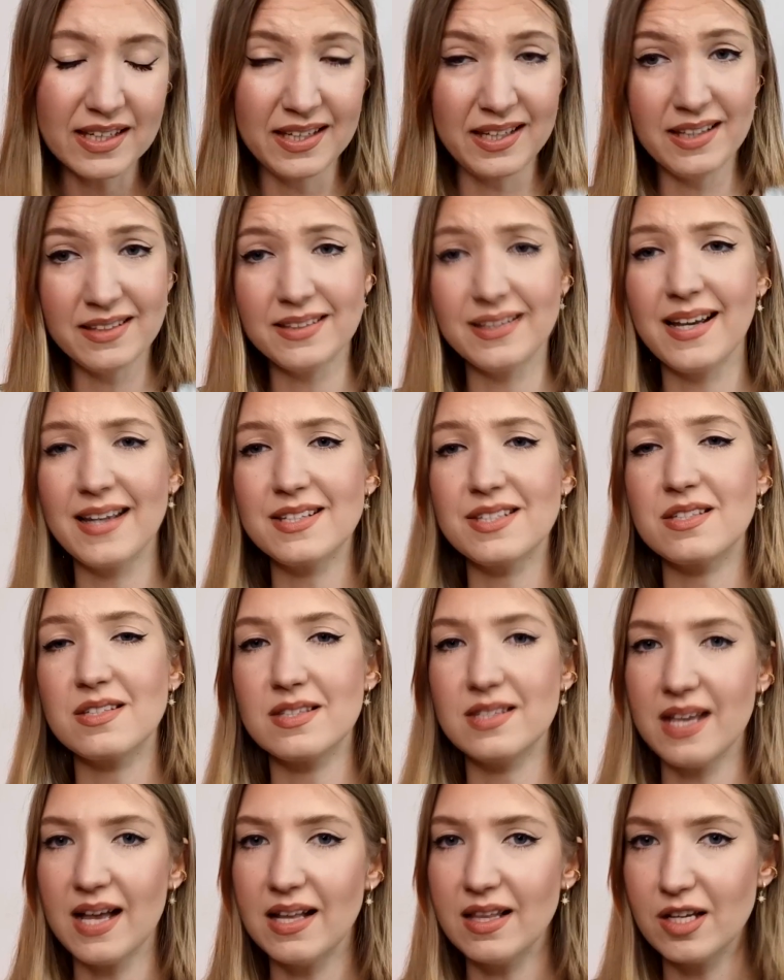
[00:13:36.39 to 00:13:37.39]
It has
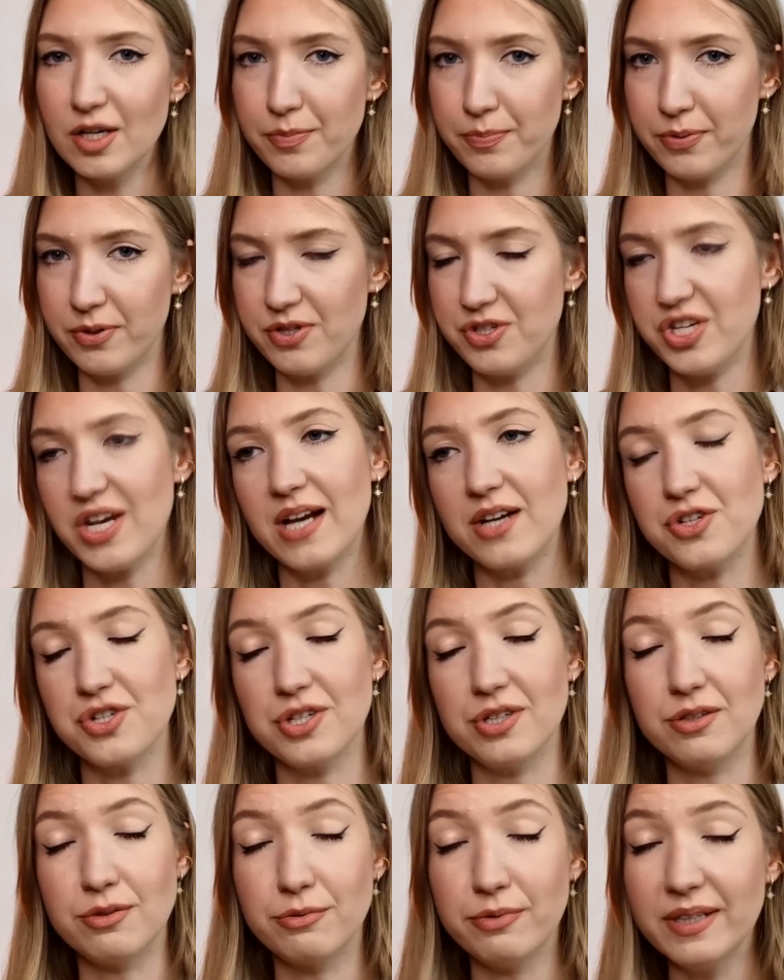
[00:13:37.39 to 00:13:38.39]
stellar
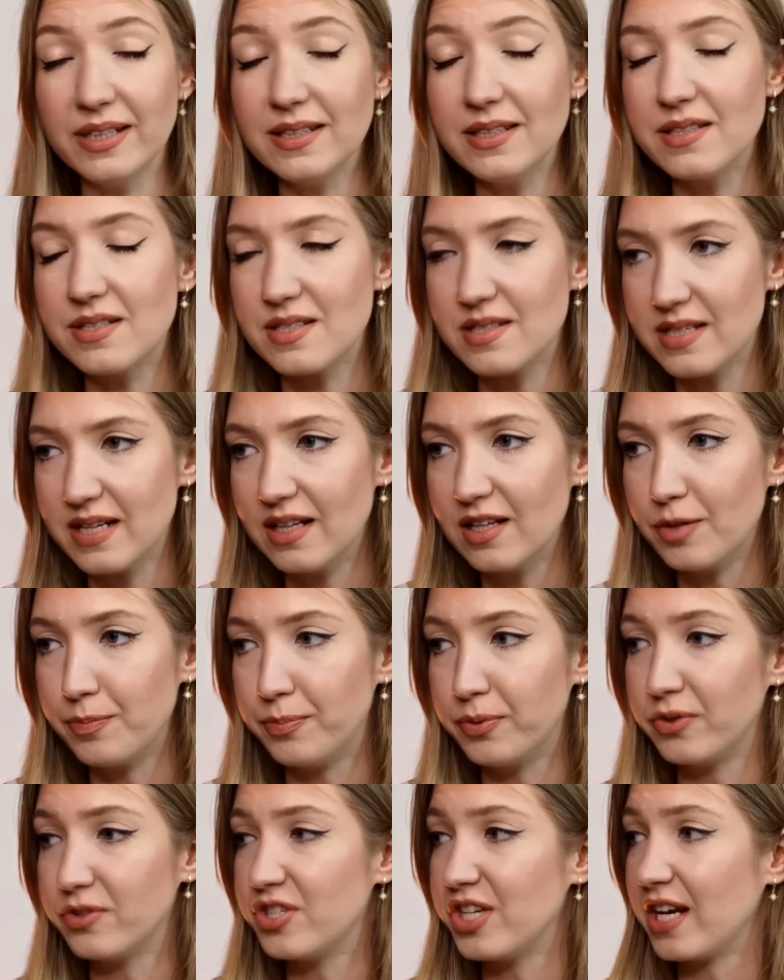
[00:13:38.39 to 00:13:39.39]
projection, really stellar
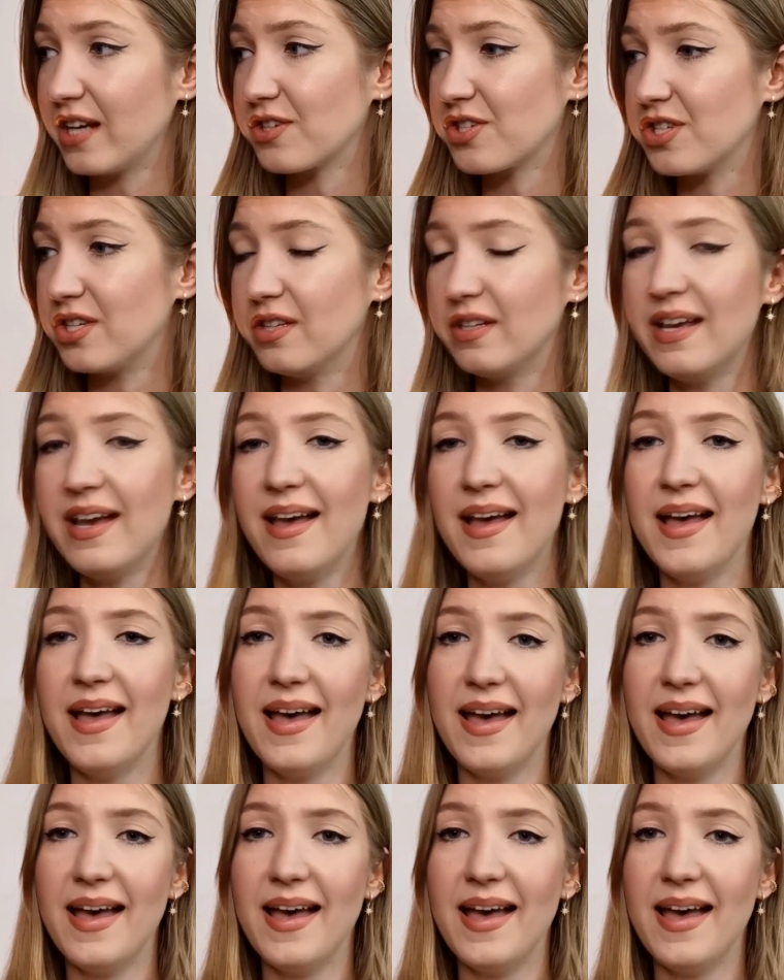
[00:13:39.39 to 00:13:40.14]
projection.